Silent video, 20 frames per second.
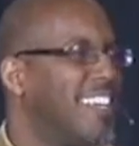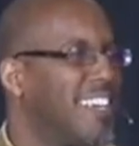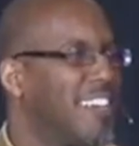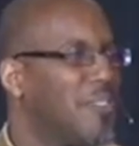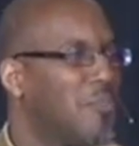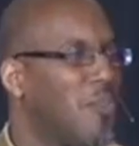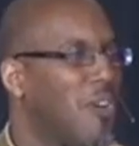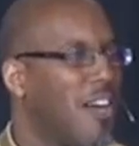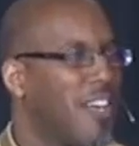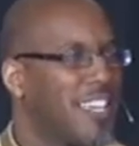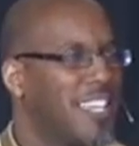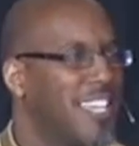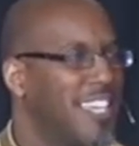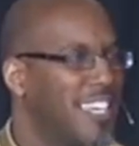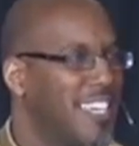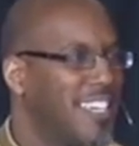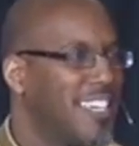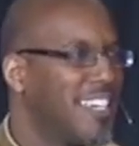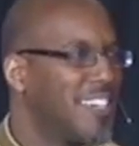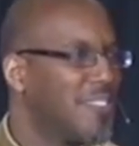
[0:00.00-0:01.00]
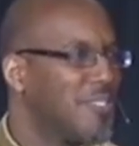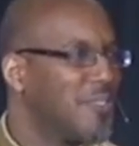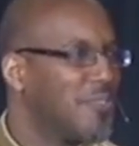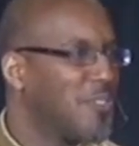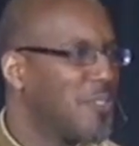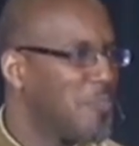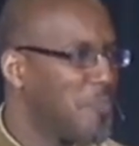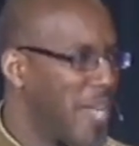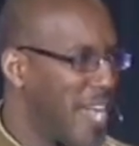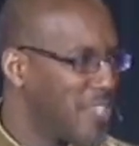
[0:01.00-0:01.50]
walking
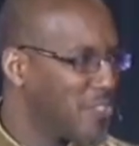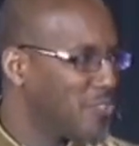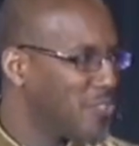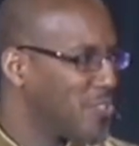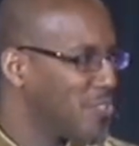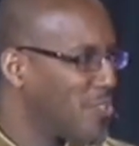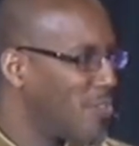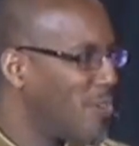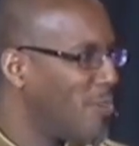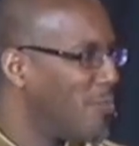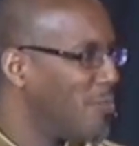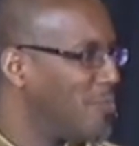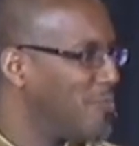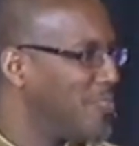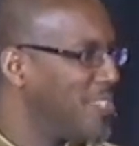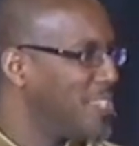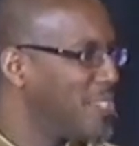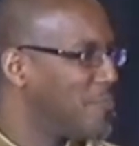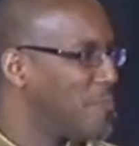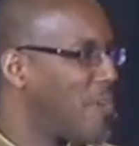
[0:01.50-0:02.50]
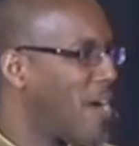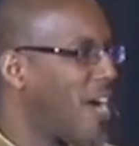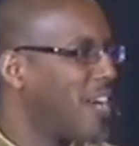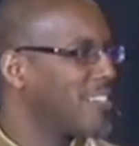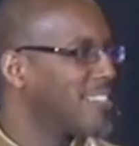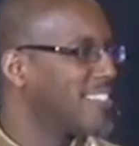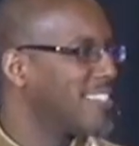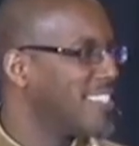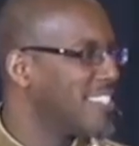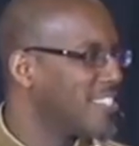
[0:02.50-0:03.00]
from pastor's home these
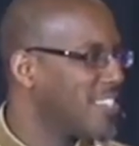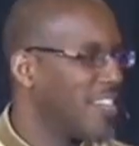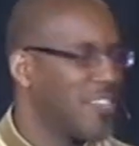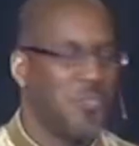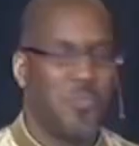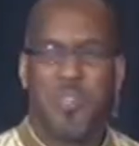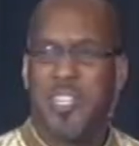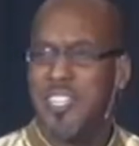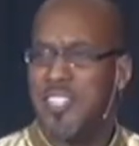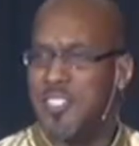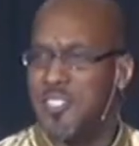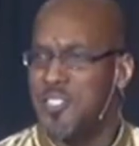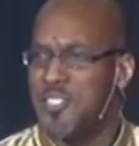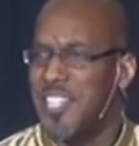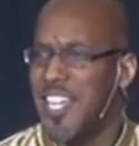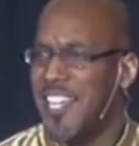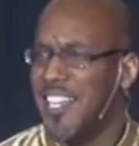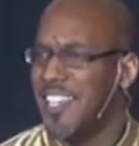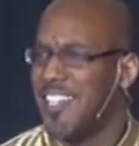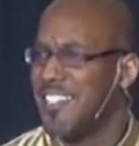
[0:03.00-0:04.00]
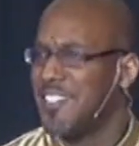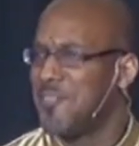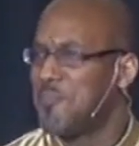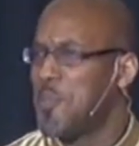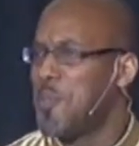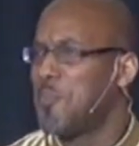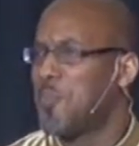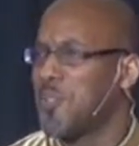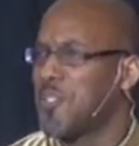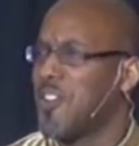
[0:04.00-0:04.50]
boxes on wheels that
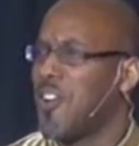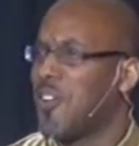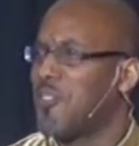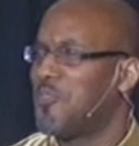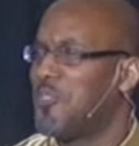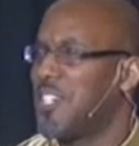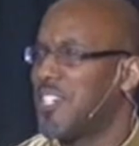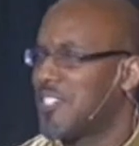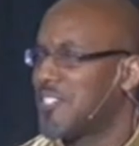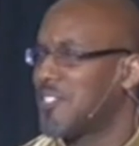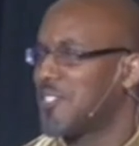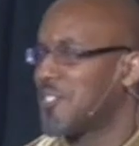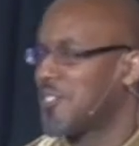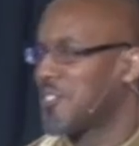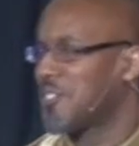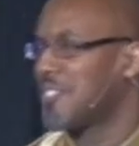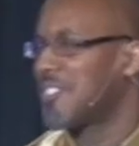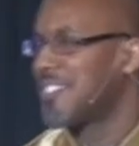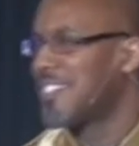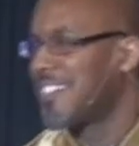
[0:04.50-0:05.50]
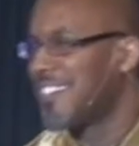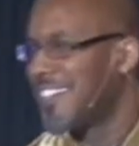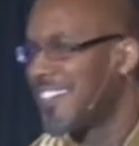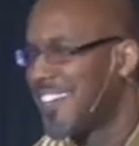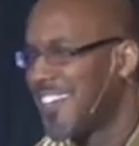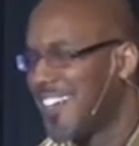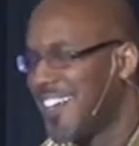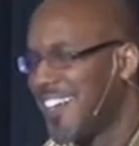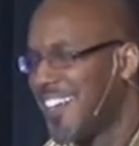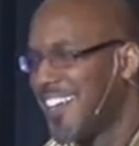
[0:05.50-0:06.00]
people called vehicles.
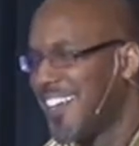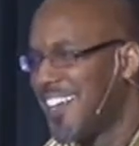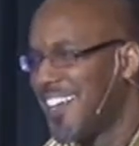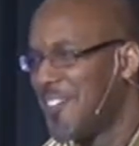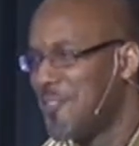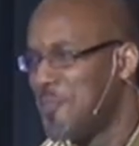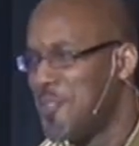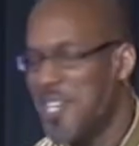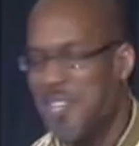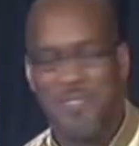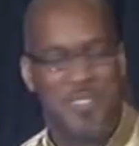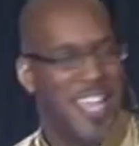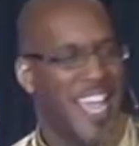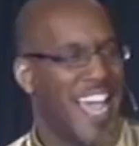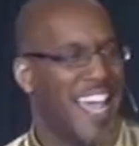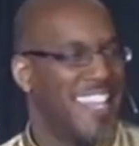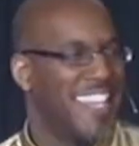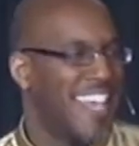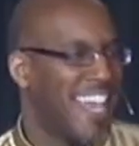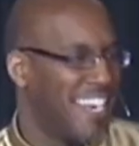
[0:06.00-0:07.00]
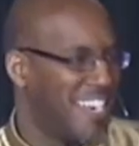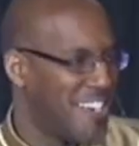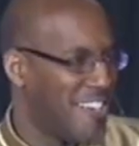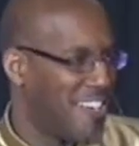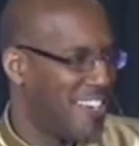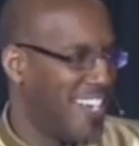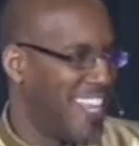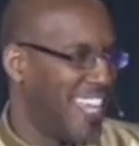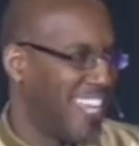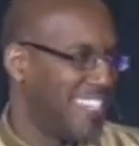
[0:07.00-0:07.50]
We never had that in our
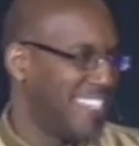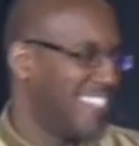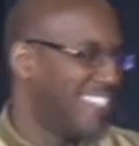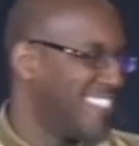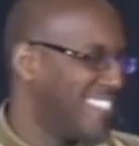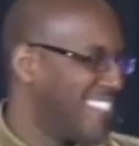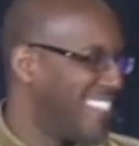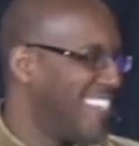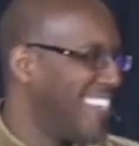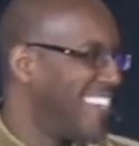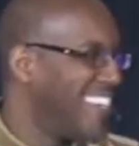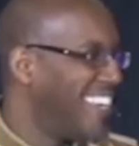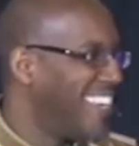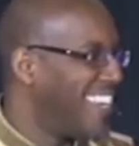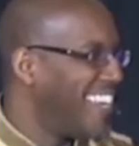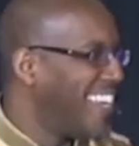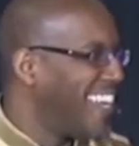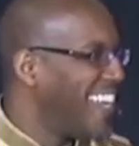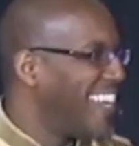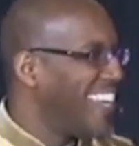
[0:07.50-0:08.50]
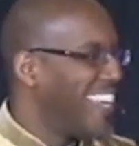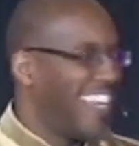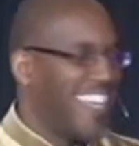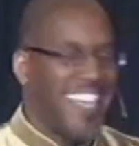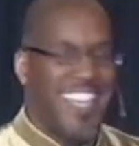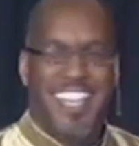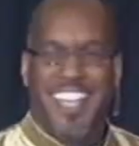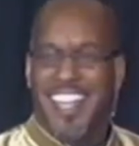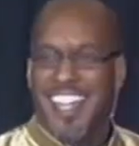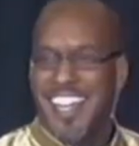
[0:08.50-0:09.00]
day.
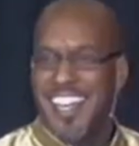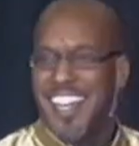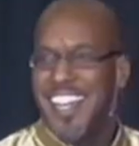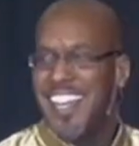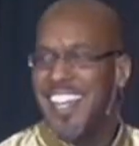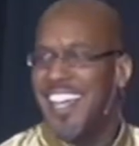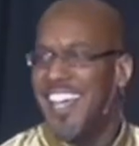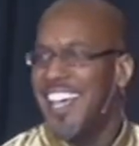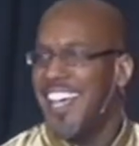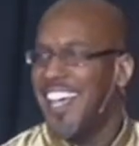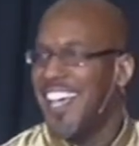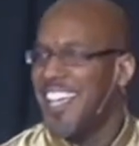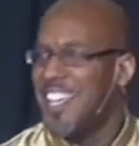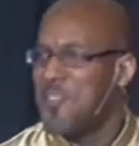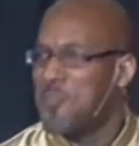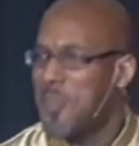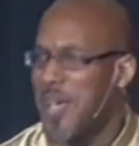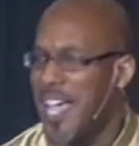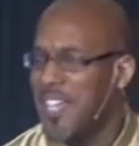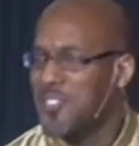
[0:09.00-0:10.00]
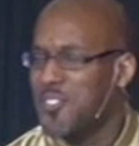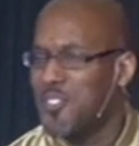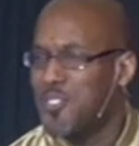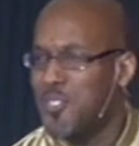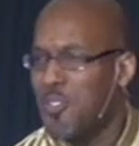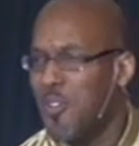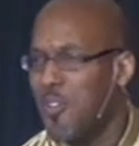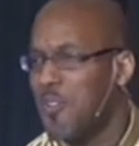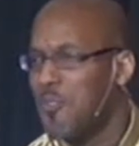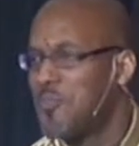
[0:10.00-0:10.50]
And uh, in pastor's
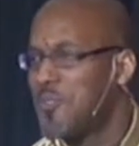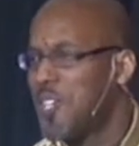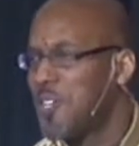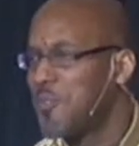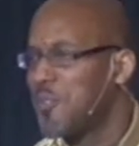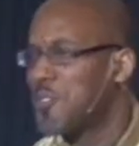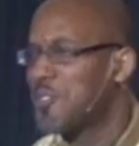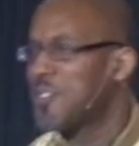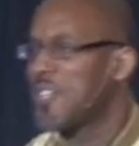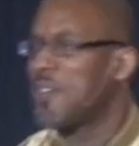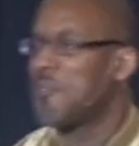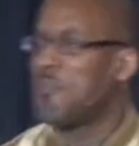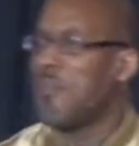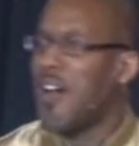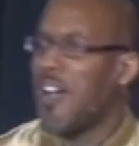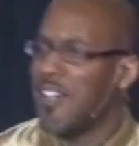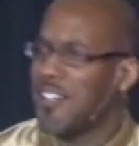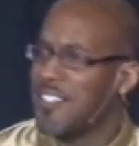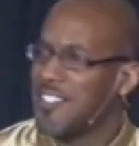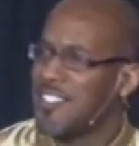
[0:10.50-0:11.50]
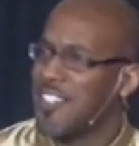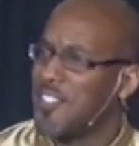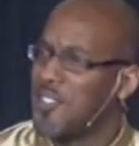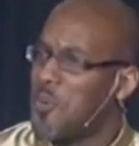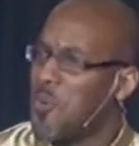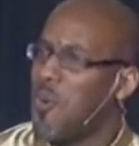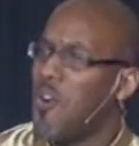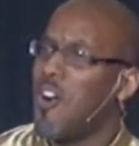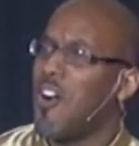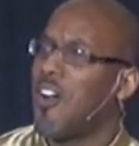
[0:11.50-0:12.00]
home, there was a box on the
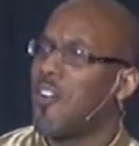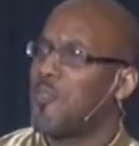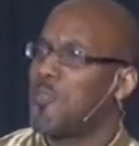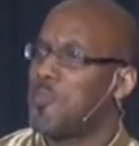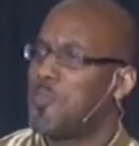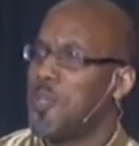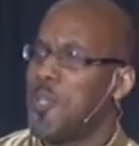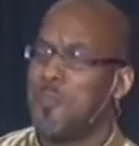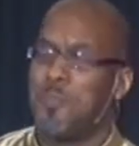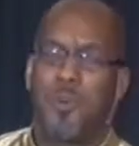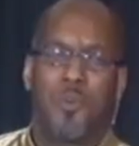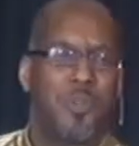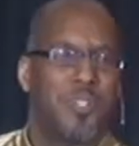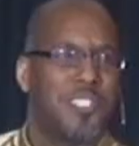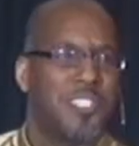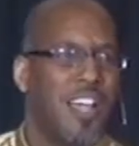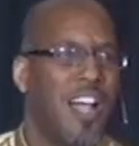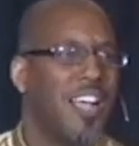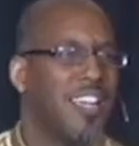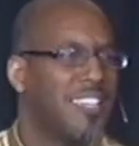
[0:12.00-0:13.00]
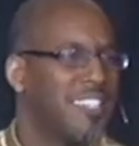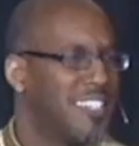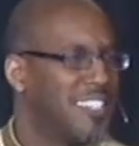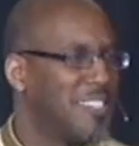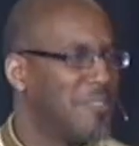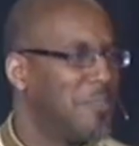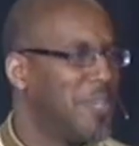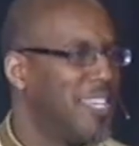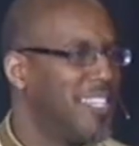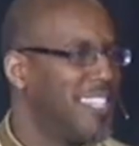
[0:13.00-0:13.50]
wall and people were talking
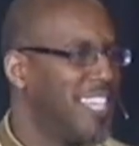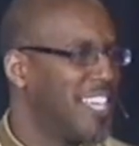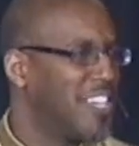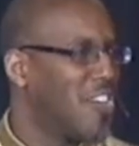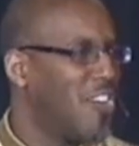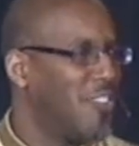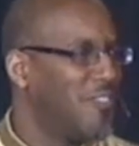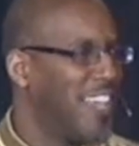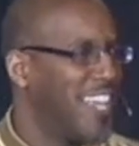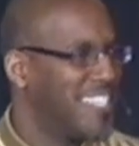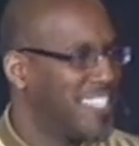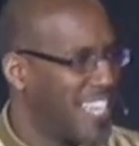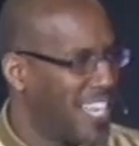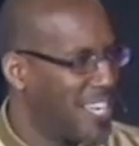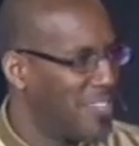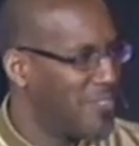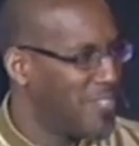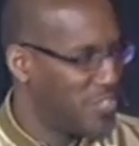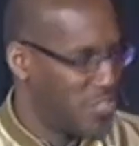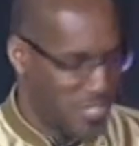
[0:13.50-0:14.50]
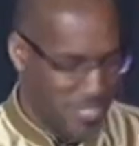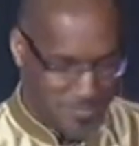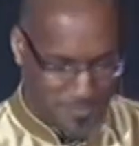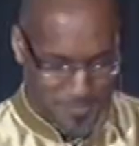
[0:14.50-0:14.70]
to me, and they called that television.